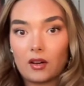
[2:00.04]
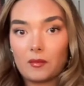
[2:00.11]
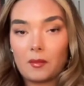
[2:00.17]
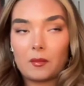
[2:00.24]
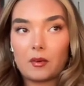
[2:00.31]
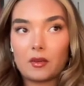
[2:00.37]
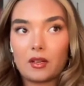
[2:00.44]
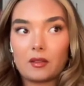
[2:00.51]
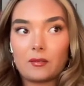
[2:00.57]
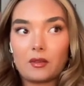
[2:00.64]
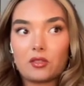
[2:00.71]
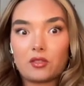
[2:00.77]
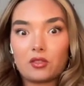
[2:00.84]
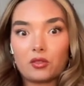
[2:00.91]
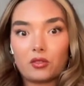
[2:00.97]
I remember in
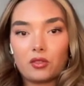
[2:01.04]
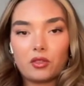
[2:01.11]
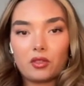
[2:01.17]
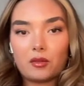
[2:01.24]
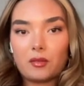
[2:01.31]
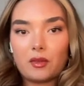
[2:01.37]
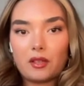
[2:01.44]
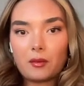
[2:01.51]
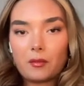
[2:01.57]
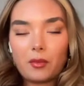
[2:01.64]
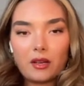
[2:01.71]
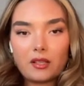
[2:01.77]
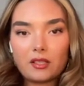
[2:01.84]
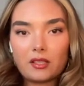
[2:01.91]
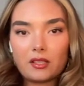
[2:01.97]
elementary school you could be the
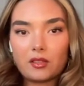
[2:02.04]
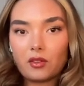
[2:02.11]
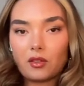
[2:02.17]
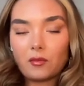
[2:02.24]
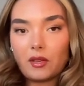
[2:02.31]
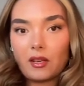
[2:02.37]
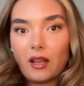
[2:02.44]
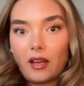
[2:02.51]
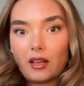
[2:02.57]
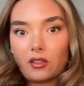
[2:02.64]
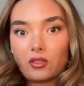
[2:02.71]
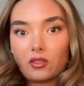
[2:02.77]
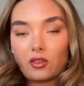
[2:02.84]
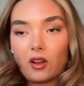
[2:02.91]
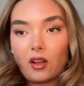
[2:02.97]
president, you could be an
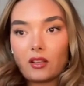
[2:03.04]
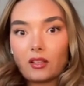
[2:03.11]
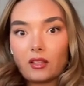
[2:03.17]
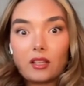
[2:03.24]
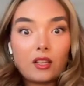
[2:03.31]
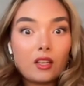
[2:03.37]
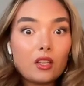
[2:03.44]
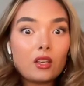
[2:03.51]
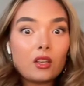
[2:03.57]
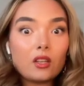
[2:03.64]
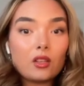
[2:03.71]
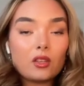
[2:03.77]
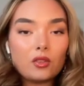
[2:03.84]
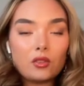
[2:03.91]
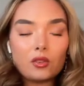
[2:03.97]
astronaut, like
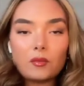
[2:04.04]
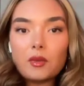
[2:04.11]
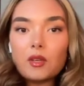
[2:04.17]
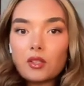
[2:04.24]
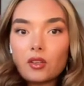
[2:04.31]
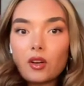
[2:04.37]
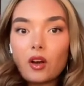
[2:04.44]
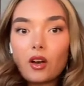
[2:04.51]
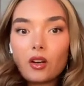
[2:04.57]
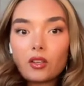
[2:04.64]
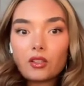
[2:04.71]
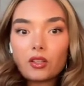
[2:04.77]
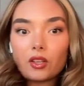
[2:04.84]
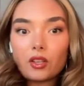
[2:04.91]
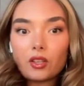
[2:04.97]
you could be a
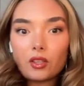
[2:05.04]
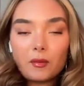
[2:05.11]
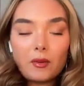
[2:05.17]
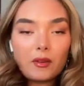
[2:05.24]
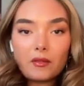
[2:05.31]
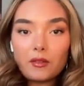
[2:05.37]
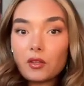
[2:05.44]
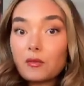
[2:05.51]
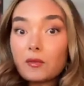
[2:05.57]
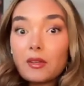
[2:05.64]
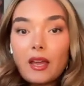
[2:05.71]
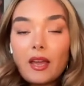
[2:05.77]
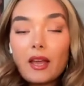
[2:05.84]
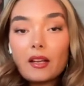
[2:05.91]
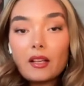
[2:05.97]
doctor, you can
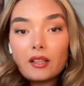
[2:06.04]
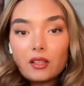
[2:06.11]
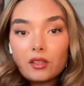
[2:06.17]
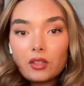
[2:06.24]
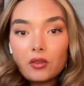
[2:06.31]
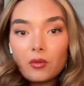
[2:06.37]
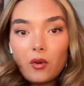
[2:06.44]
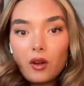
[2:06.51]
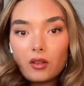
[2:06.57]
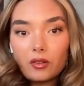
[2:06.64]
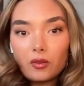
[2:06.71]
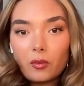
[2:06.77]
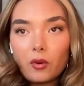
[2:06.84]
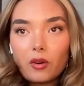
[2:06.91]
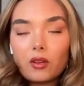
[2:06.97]
be anything you want in
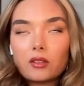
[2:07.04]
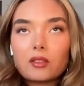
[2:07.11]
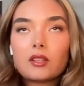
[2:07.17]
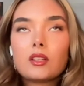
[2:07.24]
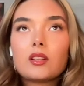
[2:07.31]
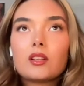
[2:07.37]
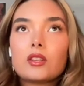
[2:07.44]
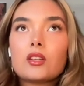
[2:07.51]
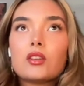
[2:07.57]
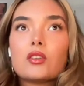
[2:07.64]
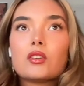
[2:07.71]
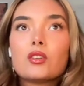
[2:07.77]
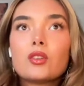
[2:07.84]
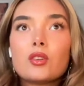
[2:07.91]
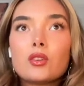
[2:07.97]
the world.
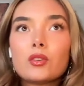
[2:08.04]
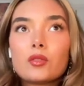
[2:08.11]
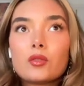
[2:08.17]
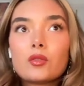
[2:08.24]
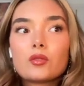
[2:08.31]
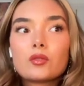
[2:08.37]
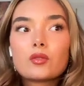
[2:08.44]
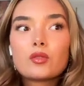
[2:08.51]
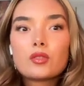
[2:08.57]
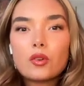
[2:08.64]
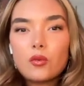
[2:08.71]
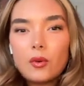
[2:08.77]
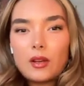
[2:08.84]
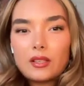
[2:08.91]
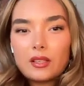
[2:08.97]
So
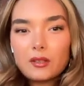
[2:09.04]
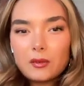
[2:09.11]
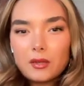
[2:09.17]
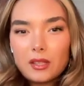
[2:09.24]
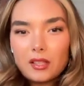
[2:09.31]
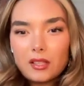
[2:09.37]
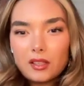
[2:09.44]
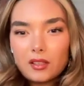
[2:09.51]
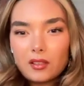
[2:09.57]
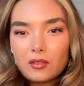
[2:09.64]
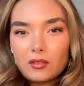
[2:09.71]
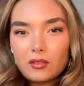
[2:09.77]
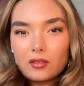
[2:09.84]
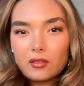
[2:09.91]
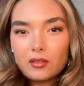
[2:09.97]
when did we
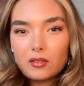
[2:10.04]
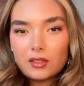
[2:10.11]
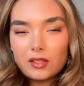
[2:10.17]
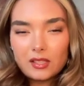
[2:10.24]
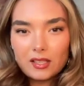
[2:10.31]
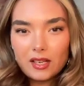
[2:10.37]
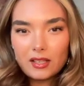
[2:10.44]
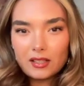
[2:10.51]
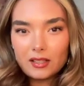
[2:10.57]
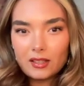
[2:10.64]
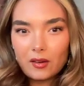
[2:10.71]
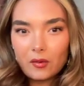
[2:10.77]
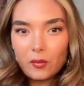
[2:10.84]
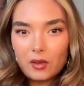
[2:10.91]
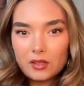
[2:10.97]
decide that
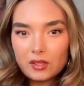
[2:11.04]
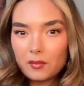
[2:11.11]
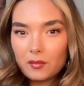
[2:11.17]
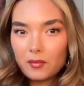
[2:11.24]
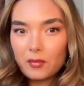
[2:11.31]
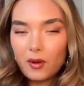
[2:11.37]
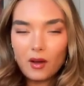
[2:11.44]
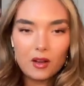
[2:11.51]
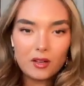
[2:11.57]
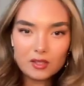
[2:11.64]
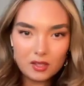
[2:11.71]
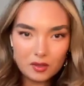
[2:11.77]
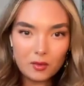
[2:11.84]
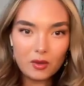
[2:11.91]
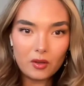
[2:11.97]
that wasn't
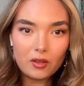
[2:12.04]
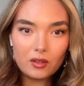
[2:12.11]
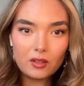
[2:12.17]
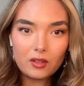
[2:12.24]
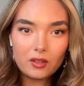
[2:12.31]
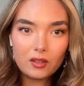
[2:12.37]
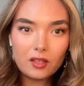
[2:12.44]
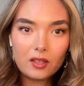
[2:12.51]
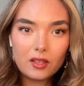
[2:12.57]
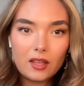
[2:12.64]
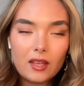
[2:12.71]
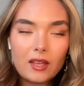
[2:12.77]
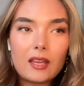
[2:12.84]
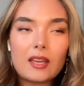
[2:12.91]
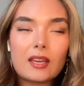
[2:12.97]
possible?
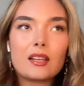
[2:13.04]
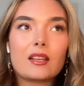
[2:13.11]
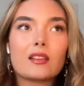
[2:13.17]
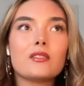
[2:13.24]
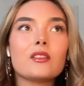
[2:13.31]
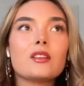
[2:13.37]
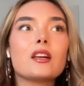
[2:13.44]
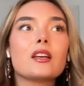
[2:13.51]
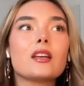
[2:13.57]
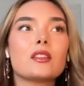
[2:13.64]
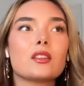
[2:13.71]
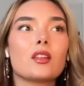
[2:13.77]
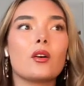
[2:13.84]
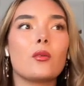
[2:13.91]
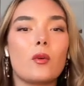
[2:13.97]
And I feel like
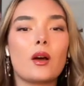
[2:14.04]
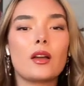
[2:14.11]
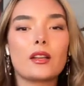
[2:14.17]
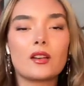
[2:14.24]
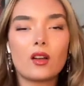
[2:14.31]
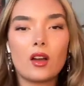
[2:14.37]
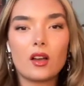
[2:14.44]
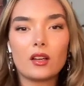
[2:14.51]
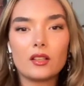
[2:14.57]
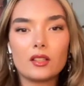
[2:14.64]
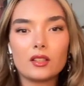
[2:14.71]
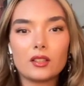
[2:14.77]
the why not